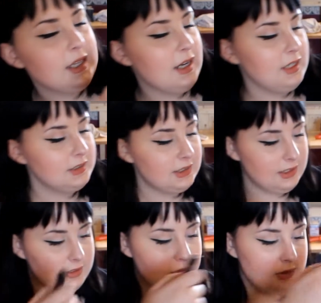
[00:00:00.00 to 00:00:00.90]
nice
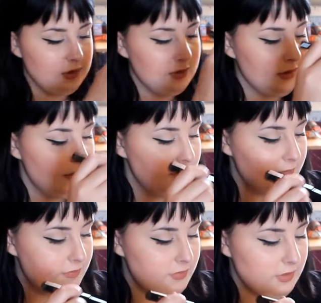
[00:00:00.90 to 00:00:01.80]
like you
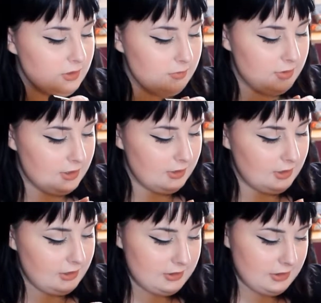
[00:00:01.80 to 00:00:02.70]
but
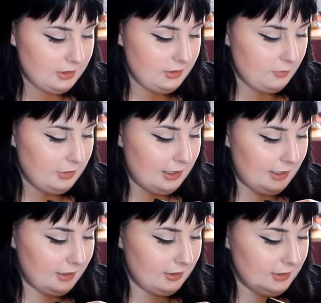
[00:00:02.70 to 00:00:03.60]
it's not the
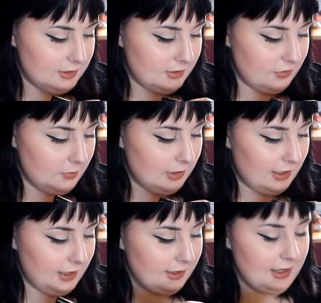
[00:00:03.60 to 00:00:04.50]
blackest of the
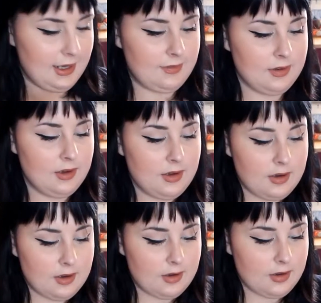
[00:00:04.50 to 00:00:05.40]
black and
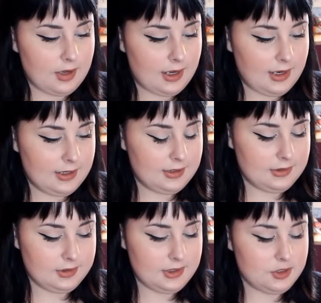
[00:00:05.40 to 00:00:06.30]
I
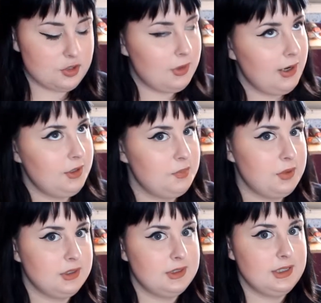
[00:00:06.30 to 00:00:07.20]
did try to
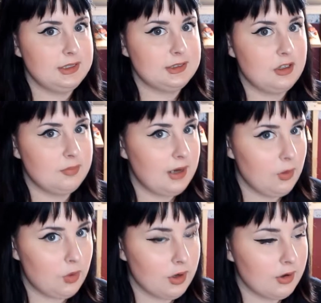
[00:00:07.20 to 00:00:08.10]
put this on my
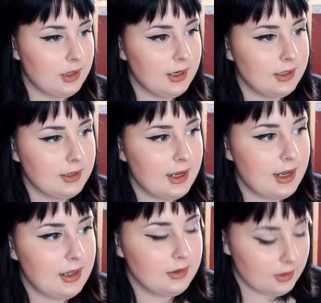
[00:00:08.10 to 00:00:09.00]
waterline
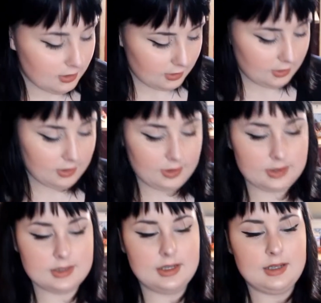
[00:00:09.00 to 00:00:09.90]
and
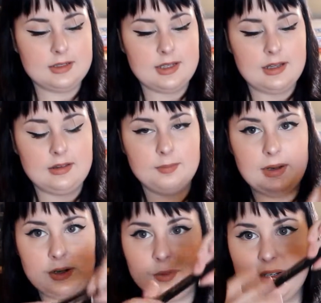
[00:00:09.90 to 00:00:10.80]
it's nice that
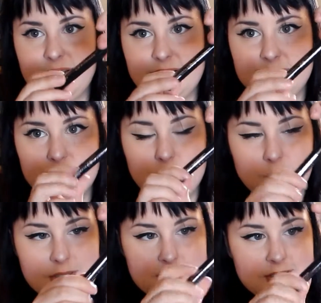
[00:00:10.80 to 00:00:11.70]
by the way that it
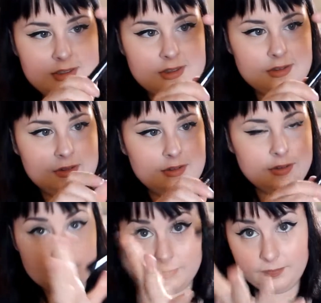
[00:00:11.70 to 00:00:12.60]
twists
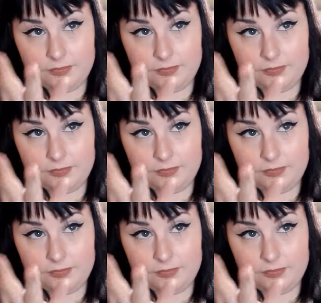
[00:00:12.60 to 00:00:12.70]
to